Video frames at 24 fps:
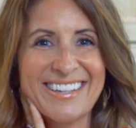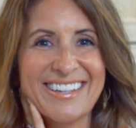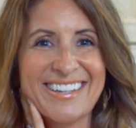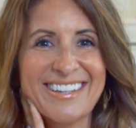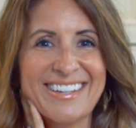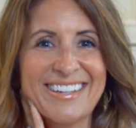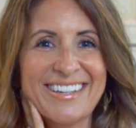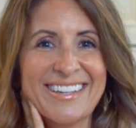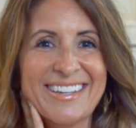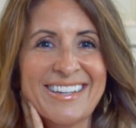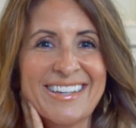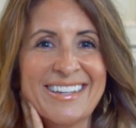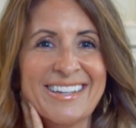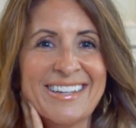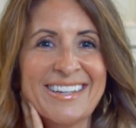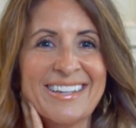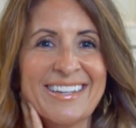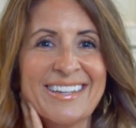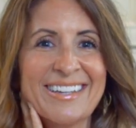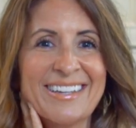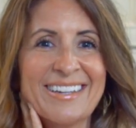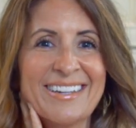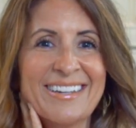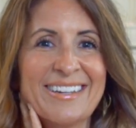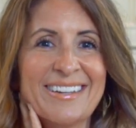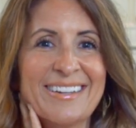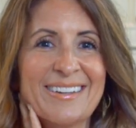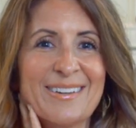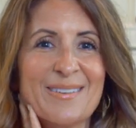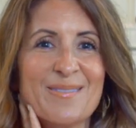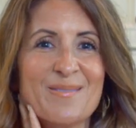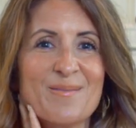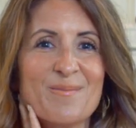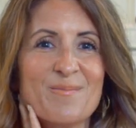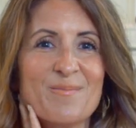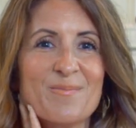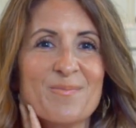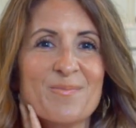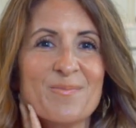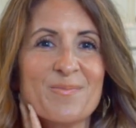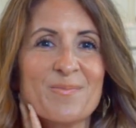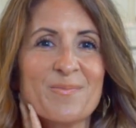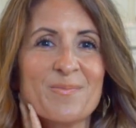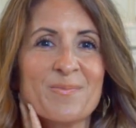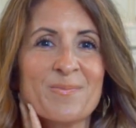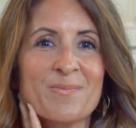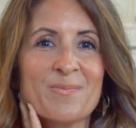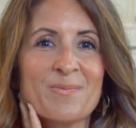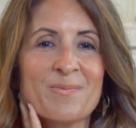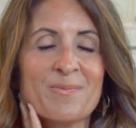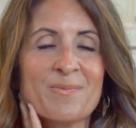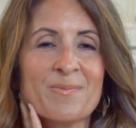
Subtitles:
Nobody speaks.